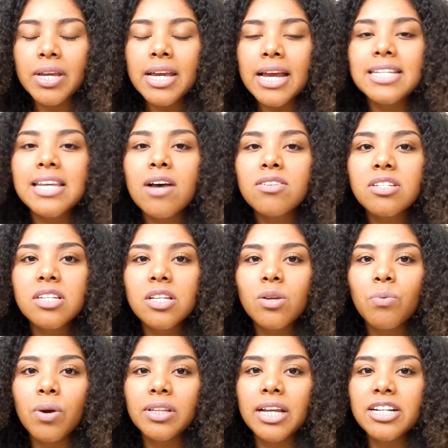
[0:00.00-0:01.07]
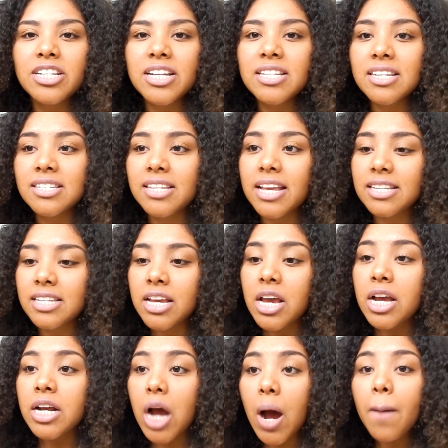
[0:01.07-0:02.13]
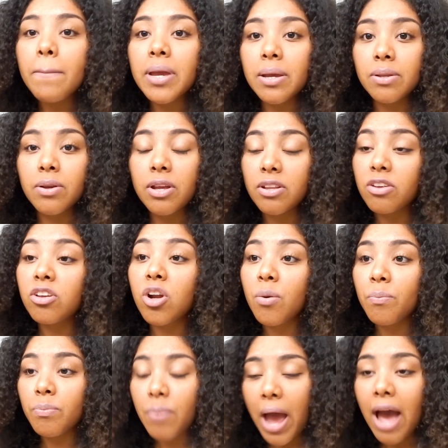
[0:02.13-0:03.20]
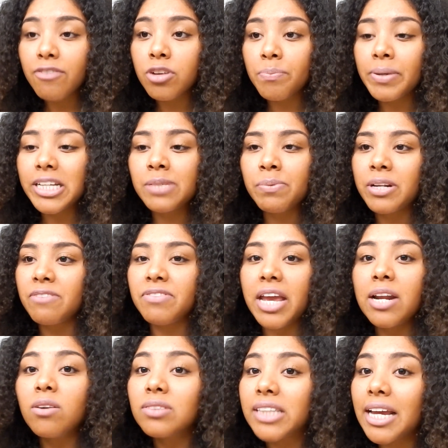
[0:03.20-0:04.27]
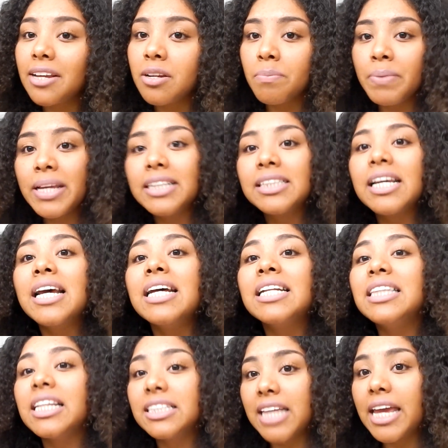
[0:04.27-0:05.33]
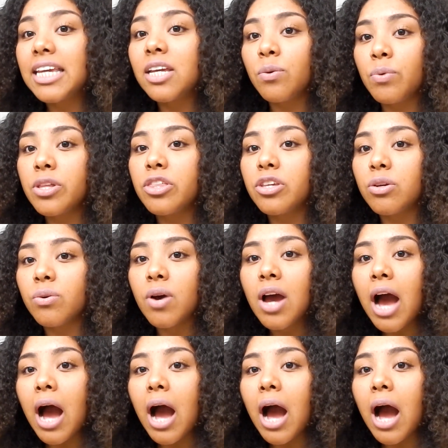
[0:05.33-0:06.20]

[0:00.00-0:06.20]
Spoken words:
It tells us in the word that Jesus says, come and you know, have your peace, but if they don't take your peace, take it with you.